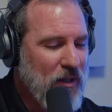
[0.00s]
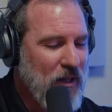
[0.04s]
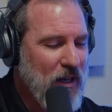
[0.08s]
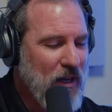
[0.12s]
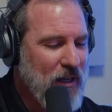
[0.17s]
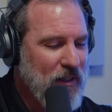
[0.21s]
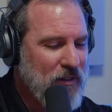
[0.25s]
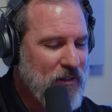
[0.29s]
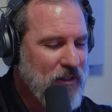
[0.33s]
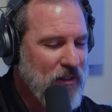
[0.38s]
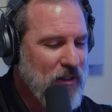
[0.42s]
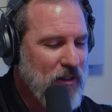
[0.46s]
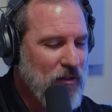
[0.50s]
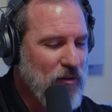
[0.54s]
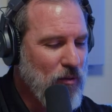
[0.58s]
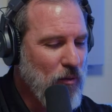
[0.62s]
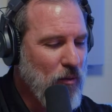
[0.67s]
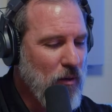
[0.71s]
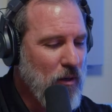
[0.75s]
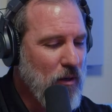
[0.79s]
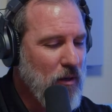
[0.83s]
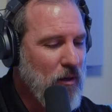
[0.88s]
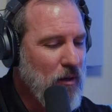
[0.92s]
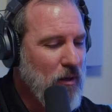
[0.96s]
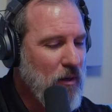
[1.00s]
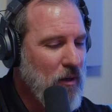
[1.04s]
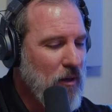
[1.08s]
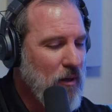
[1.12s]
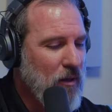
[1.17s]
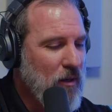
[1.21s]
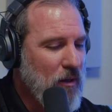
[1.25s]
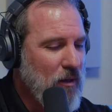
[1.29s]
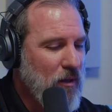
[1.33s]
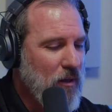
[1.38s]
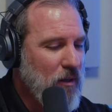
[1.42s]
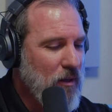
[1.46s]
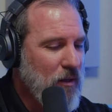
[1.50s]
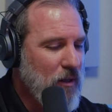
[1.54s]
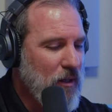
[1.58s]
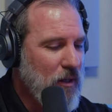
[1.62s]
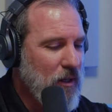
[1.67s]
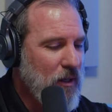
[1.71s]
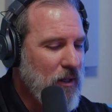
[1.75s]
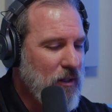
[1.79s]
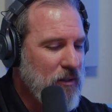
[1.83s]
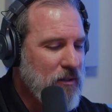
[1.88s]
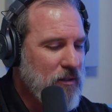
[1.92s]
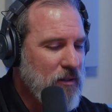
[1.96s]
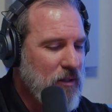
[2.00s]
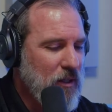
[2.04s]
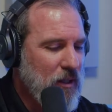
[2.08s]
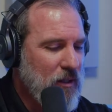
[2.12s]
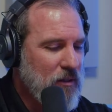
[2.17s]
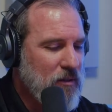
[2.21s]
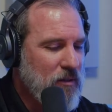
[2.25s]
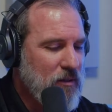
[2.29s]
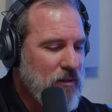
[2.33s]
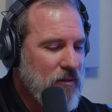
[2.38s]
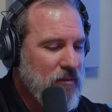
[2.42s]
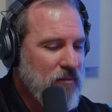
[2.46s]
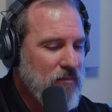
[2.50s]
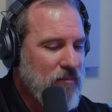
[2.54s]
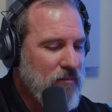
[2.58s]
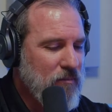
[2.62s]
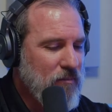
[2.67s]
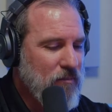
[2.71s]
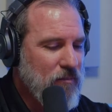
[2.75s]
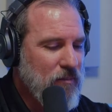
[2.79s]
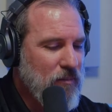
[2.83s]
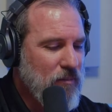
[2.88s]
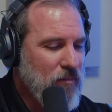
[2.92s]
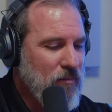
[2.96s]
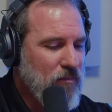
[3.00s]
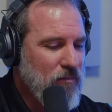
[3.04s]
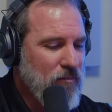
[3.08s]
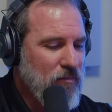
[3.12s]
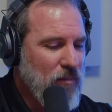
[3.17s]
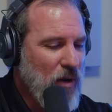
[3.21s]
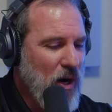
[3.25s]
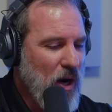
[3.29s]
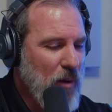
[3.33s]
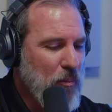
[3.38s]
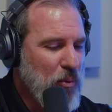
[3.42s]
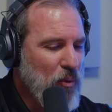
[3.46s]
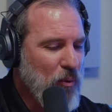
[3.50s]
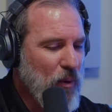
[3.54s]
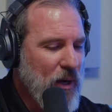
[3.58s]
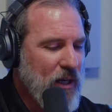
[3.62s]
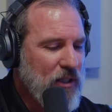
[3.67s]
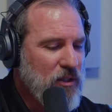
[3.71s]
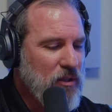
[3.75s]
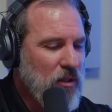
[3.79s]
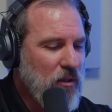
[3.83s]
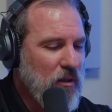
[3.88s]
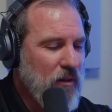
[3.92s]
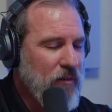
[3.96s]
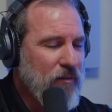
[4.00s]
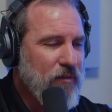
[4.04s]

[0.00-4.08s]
clients in the door. It's operational